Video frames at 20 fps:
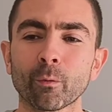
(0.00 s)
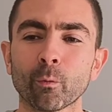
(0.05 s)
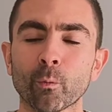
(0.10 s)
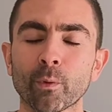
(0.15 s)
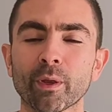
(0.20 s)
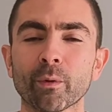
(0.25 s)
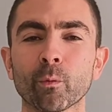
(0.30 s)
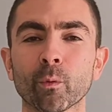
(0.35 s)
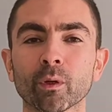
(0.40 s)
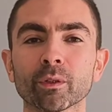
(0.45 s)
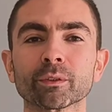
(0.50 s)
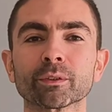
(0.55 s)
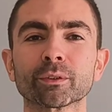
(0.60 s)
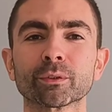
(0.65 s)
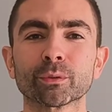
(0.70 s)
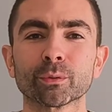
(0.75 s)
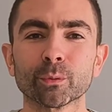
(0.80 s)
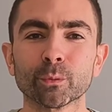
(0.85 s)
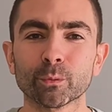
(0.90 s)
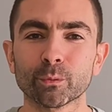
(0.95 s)
we want
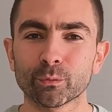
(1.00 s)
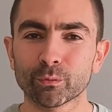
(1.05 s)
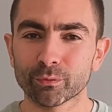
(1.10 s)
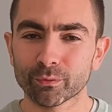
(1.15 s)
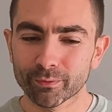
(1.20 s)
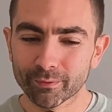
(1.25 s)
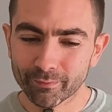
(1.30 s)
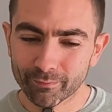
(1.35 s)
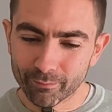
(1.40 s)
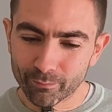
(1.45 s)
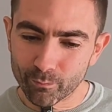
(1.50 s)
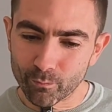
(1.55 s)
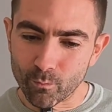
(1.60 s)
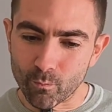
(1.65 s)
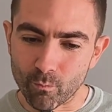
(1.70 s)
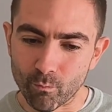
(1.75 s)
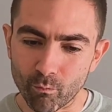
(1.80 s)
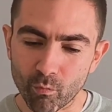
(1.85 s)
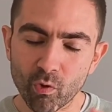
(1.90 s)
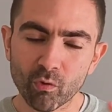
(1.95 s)
to
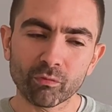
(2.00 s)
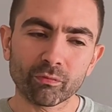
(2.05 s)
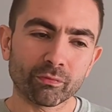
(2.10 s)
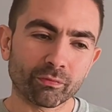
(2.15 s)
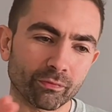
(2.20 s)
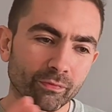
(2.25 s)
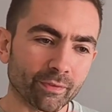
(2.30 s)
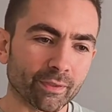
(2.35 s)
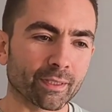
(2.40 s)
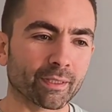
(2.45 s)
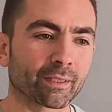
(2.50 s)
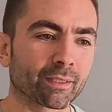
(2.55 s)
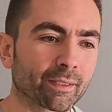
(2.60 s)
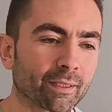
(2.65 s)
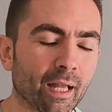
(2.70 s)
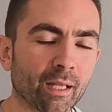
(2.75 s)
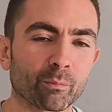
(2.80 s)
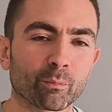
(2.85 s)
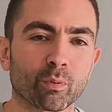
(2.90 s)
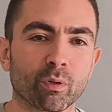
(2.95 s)
move
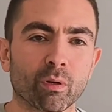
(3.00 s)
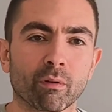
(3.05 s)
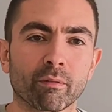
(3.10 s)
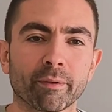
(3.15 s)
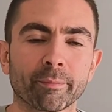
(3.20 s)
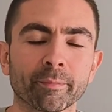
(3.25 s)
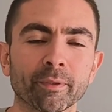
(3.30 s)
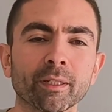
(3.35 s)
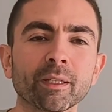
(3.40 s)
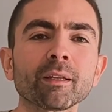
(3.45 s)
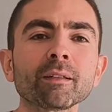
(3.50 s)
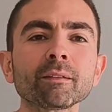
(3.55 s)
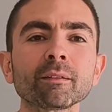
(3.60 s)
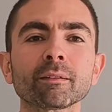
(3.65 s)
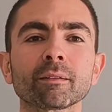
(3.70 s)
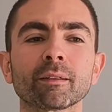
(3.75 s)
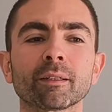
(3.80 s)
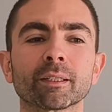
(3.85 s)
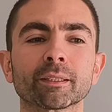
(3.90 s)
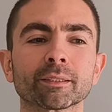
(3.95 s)
that problem
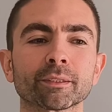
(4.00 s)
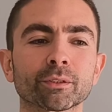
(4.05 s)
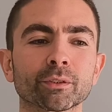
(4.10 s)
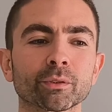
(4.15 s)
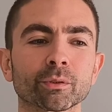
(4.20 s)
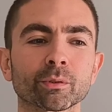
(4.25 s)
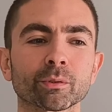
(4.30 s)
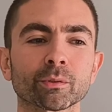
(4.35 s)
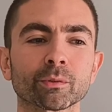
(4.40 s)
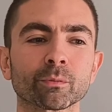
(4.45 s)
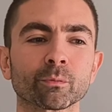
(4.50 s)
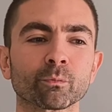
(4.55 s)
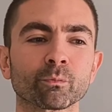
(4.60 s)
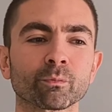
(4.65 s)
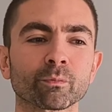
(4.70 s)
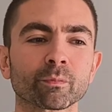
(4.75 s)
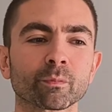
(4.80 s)
into